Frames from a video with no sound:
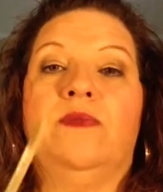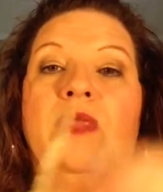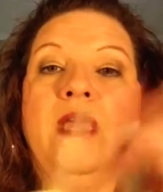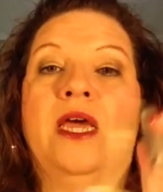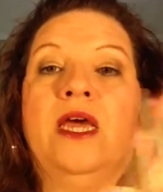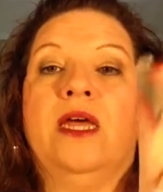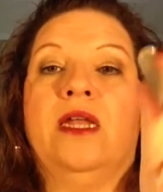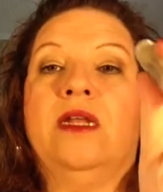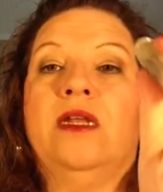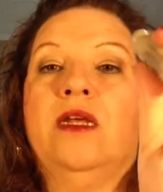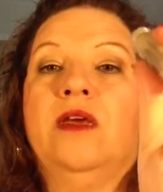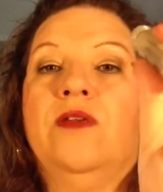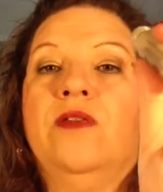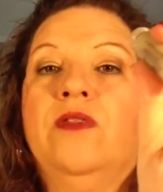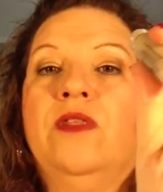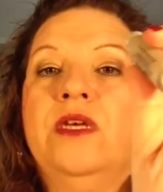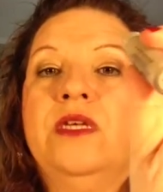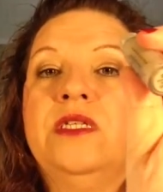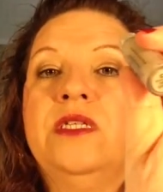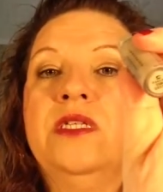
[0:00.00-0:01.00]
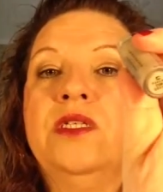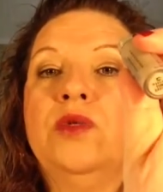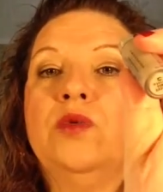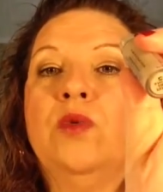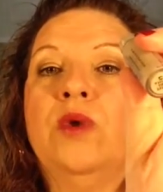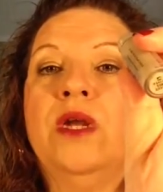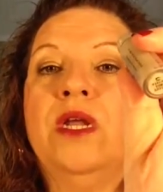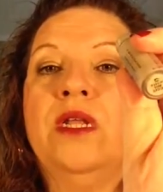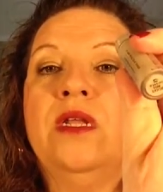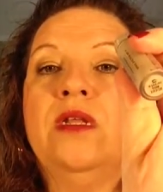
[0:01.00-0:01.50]
And this is
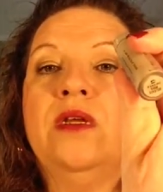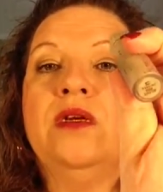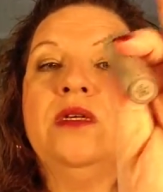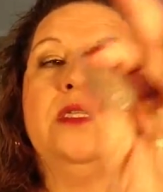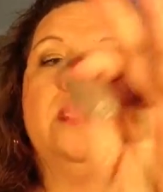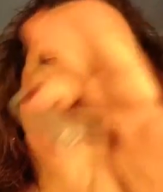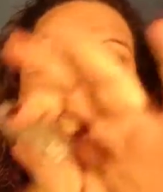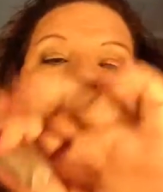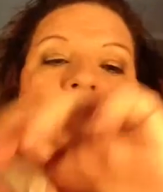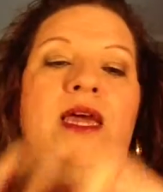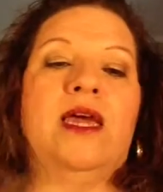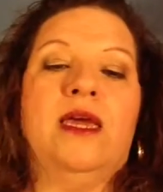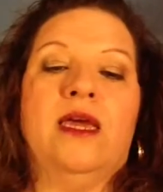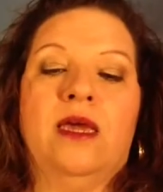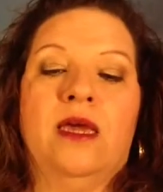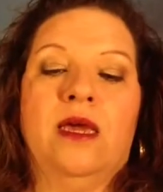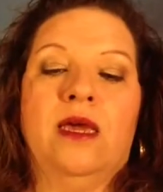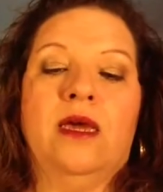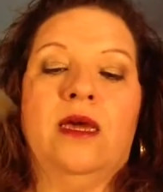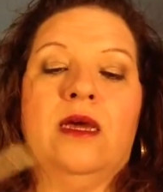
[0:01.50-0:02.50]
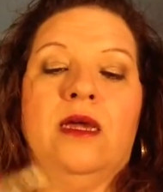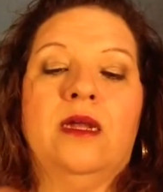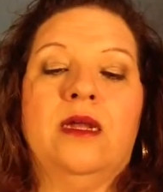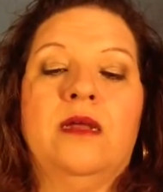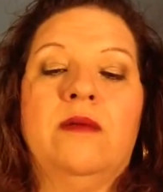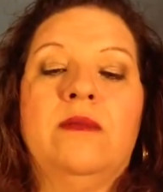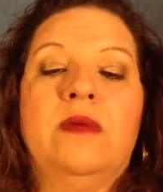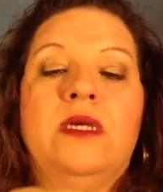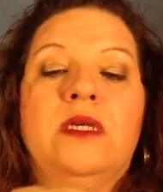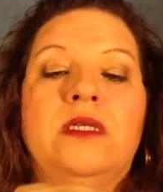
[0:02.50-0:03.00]
what it looks like. And
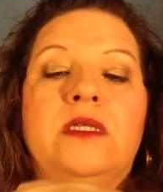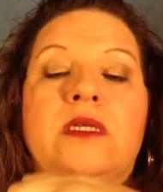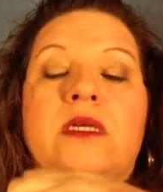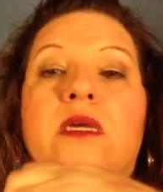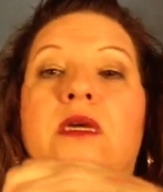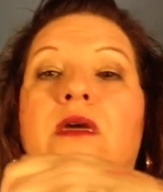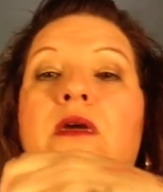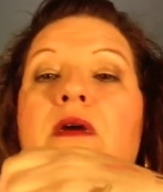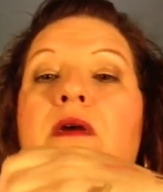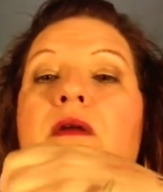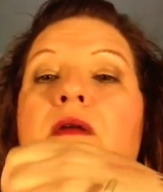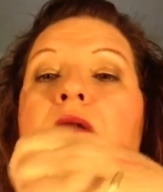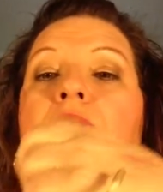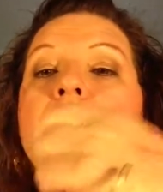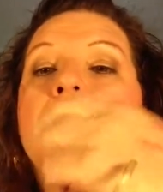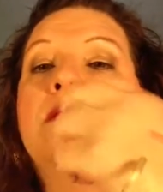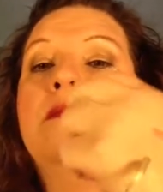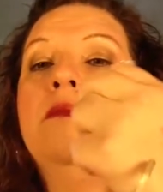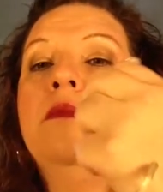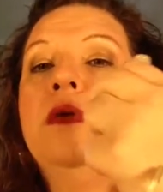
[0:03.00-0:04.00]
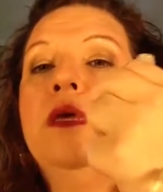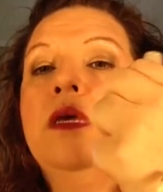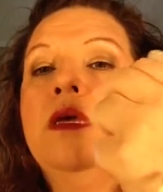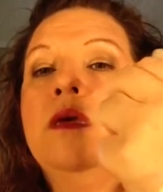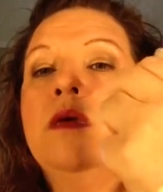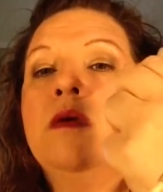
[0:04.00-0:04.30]
let me see here. Mm-hmm.